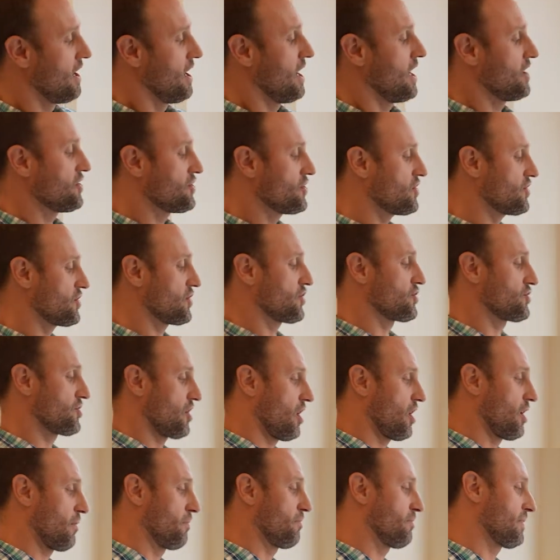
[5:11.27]
It's just a
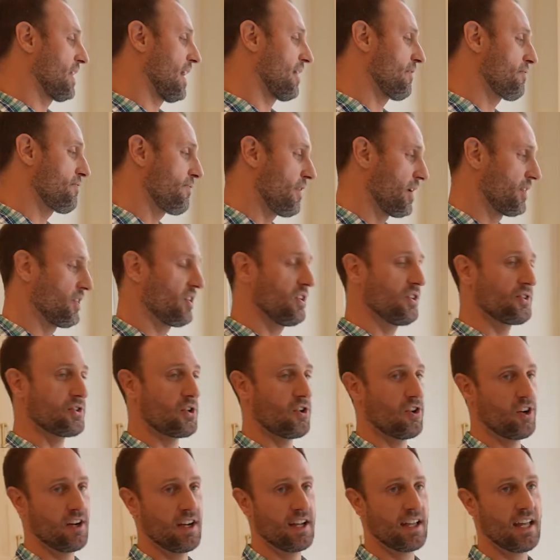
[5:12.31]
sharp, kind of fun little
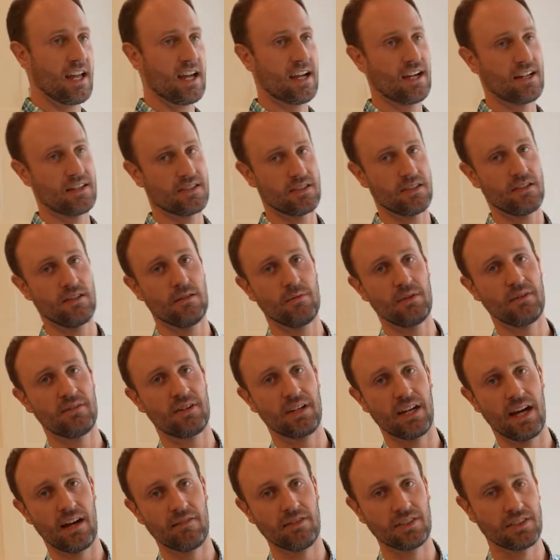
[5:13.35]
toy. Yeah, it's a little bit of a
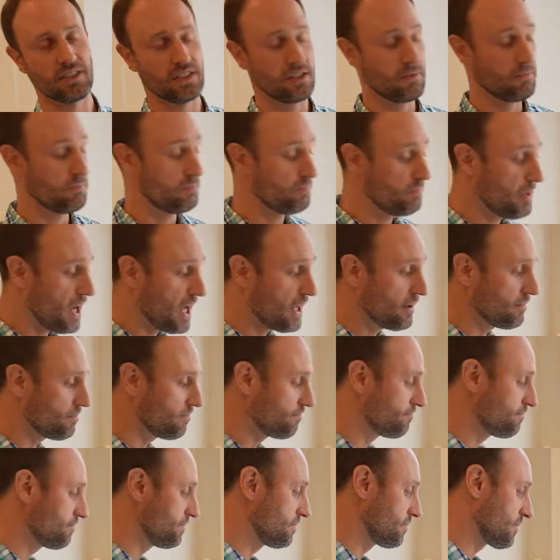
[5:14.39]
novelty, but
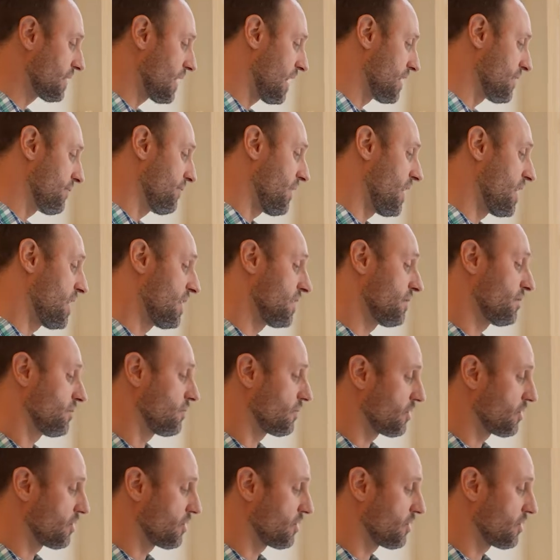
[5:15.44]
it's fun.